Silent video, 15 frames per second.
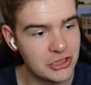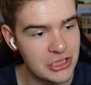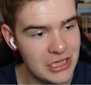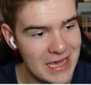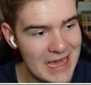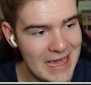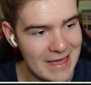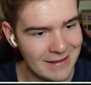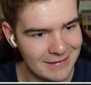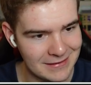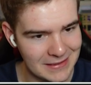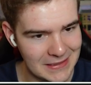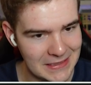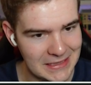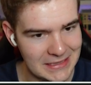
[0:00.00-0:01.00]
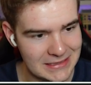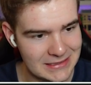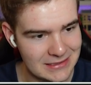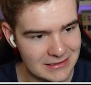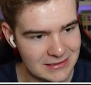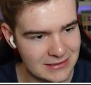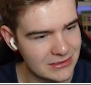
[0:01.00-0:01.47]
year at
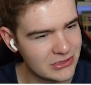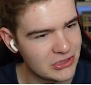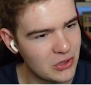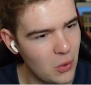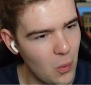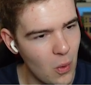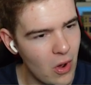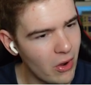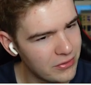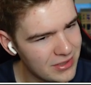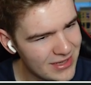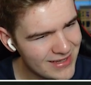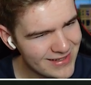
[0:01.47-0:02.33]
least, as the squad